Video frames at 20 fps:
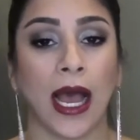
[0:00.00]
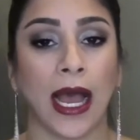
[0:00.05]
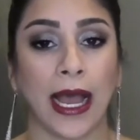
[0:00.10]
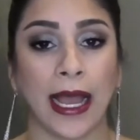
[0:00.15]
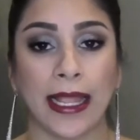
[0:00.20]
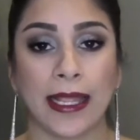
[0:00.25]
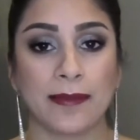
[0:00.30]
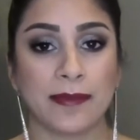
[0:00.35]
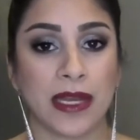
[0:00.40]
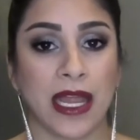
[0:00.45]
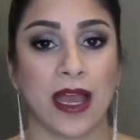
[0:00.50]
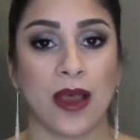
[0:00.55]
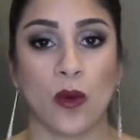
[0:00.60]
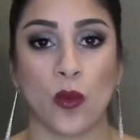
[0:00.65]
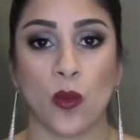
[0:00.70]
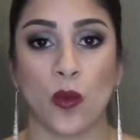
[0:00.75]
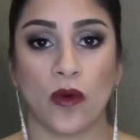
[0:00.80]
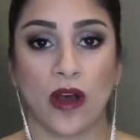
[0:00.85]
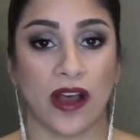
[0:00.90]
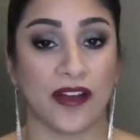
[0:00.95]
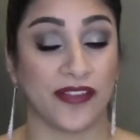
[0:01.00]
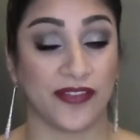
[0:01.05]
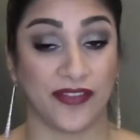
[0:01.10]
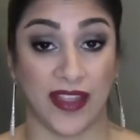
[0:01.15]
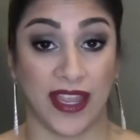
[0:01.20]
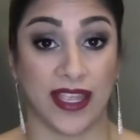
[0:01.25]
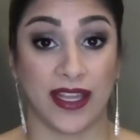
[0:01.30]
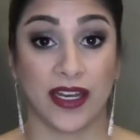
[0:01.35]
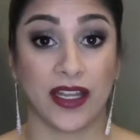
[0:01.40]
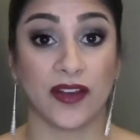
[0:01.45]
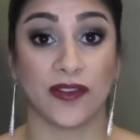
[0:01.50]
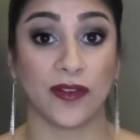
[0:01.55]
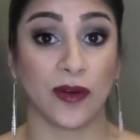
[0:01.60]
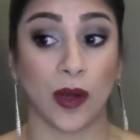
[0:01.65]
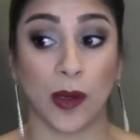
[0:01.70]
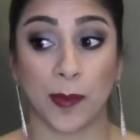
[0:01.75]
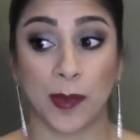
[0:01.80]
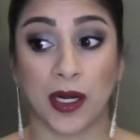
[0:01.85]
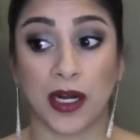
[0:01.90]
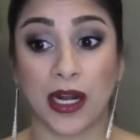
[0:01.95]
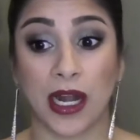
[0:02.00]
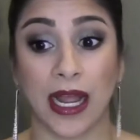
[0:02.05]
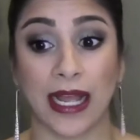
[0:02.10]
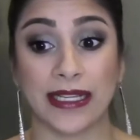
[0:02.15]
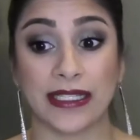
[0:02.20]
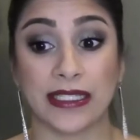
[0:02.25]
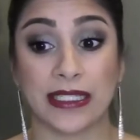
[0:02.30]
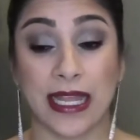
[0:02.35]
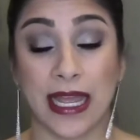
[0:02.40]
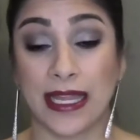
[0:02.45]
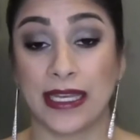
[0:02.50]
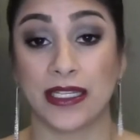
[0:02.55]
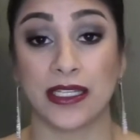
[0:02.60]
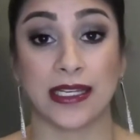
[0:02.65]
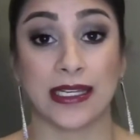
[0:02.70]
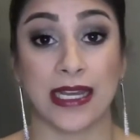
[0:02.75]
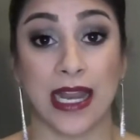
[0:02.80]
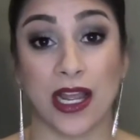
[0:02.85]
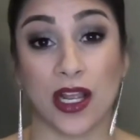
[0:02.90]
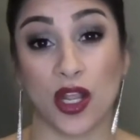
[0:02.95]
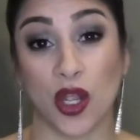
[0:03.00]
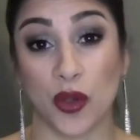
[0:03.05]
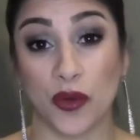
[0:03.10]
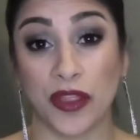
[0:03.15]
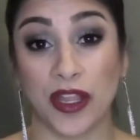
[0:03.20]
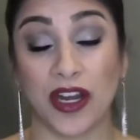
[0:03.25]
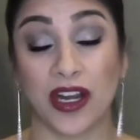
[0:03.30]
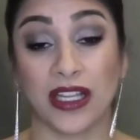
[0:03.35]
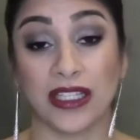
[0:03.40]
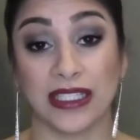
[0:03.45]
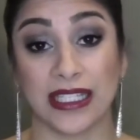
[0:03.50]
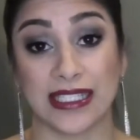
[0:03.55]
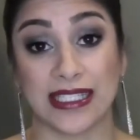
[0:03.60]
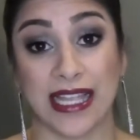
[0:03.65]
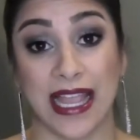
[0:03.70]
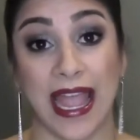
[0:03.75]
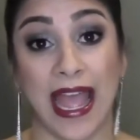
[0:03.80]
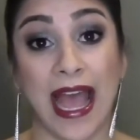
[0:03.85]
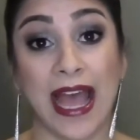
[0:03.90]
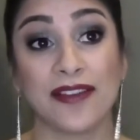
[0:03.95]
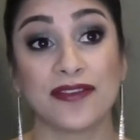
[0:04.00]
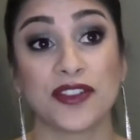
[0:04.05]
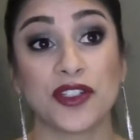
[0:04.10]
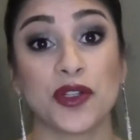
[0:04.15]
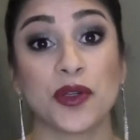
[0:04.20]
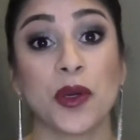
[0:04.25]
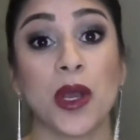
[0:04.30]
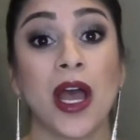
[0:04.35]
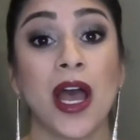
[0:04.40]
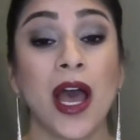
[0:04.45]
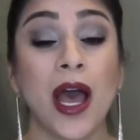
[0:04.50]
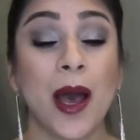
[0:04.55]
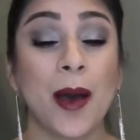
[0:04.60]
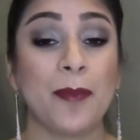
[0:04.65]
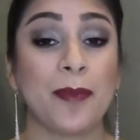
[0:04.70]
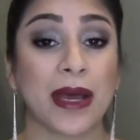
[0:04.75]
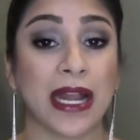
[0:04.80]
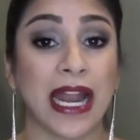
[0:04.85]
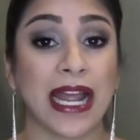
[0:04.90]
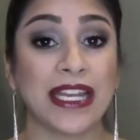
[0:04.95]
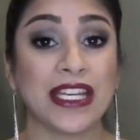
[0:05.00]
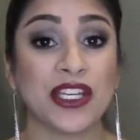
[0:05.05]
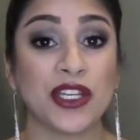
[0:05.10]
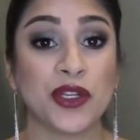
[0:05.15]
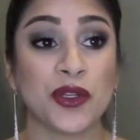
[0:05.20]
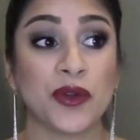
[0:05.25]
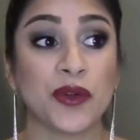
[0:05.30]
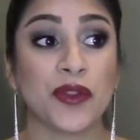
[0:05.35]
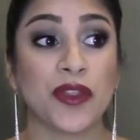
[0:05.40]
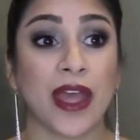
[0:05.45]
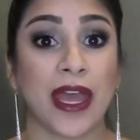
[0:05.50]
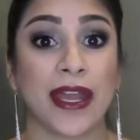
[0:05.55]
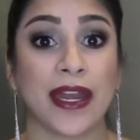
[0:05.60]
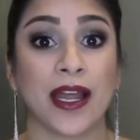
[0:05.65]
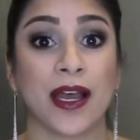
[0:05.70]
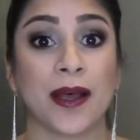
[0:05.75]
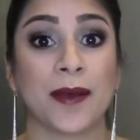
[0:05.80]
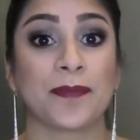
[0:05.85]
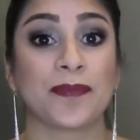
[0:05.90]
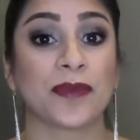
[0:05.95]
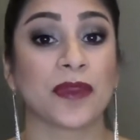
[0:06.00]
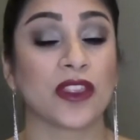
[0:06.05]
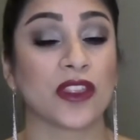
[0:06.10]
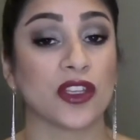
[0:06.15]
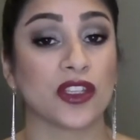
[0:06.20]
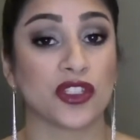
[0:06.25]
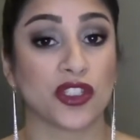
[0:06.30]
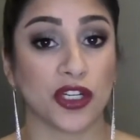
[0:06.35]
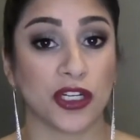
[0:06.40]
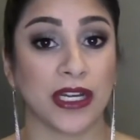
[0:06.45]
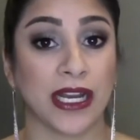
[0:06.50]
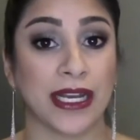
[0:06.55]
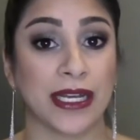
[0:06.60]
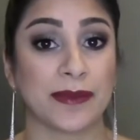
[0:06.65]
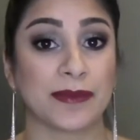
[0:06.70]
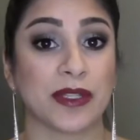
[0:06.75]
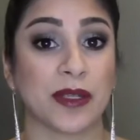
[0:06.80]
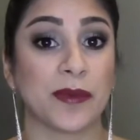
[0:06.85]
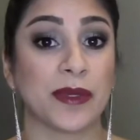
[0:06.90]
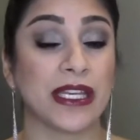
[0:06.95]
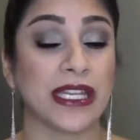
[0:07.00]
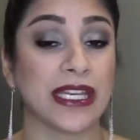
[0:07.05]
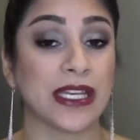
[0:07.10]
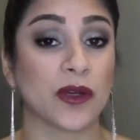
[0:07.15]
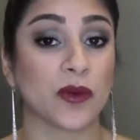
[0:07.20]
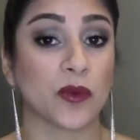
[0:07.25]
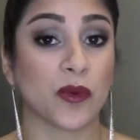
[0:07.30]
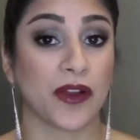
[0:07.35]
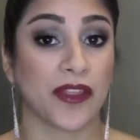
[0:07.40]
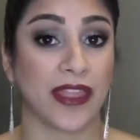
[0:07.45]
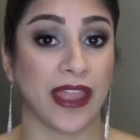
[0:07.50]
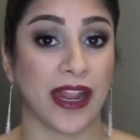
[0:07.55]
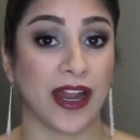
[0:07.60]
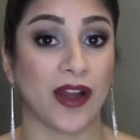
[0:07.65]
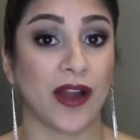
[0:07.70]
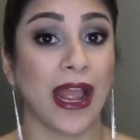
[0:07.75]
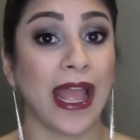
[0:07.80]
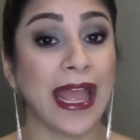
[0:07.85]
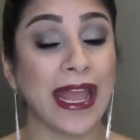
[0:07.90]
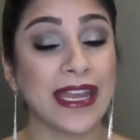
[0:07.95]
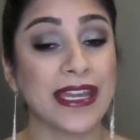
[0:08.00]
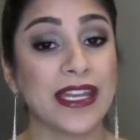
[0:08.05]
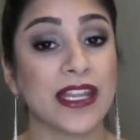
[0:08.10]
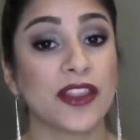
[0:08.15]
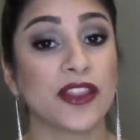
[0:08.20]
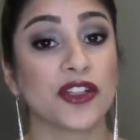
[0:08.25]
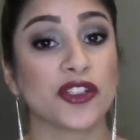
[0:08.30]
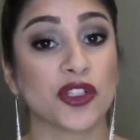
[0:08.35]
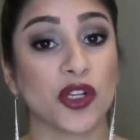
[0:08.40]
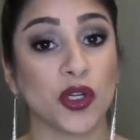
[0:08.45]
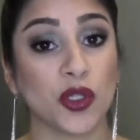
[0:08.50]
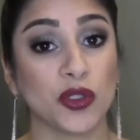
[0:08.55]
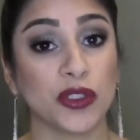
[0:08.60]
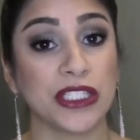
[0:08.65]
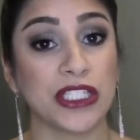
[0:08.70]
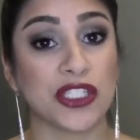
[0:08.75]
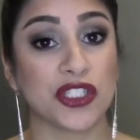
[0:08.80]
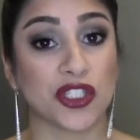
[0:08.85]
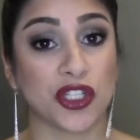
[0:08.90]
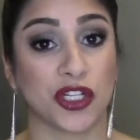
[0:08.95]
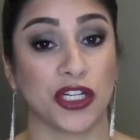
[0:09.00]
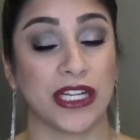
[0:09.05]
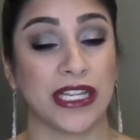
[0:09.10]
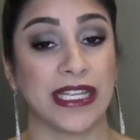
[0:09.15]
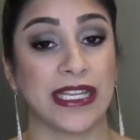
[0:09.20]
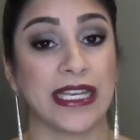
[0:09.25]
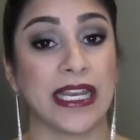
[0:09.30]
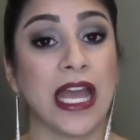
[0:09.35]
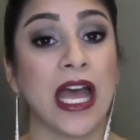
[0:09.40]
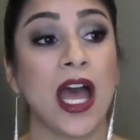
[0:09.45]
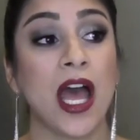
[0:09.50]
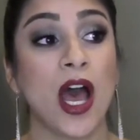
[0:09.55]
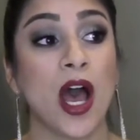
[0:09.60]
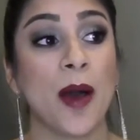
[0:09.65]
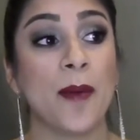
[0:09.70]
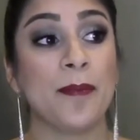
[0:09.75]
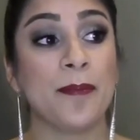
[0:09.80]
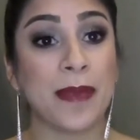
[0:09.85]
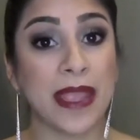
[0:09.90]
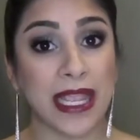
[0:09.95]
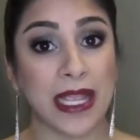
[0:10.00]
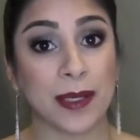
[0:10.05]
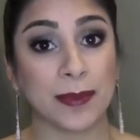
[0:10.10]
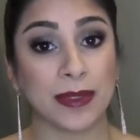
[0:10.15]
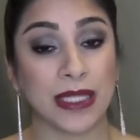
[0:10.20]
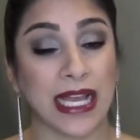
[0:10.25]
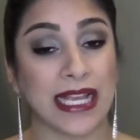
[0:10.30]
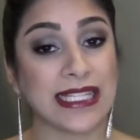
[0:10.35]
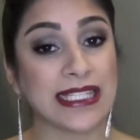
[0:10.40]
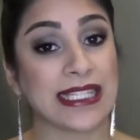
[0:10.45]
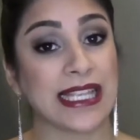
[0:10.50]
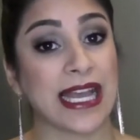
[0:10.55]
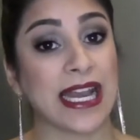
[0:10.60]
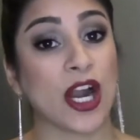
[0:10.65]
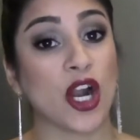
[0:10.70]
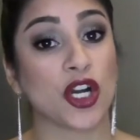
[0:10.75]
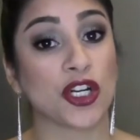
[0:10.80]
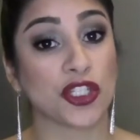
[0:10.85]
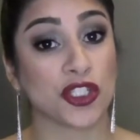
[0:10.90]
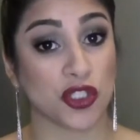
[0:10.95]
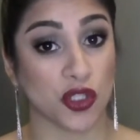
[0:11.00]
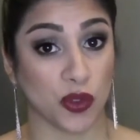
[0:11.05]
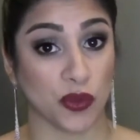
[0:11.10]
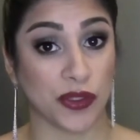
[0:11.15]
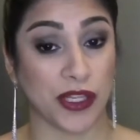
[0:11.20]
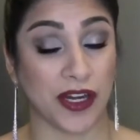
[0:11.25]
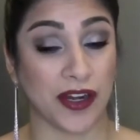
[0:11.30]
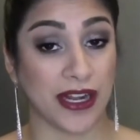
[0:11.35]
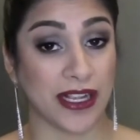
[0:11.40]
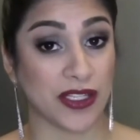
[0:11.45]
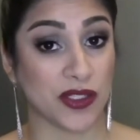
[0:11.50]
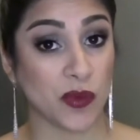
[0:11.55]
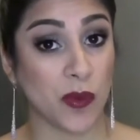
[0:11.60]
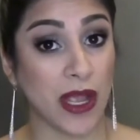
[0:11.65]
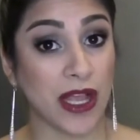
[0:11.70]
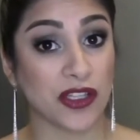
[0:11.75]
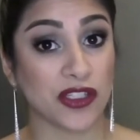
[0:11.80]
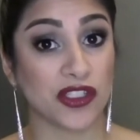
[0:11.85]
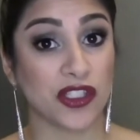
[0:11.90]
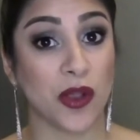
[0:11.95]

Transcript: I am not a fan of Walmart. I tend to not go there unless I have to. But I knew that um, the certain items that we needed were there, and there's only certain makeup lines that are sold there as well.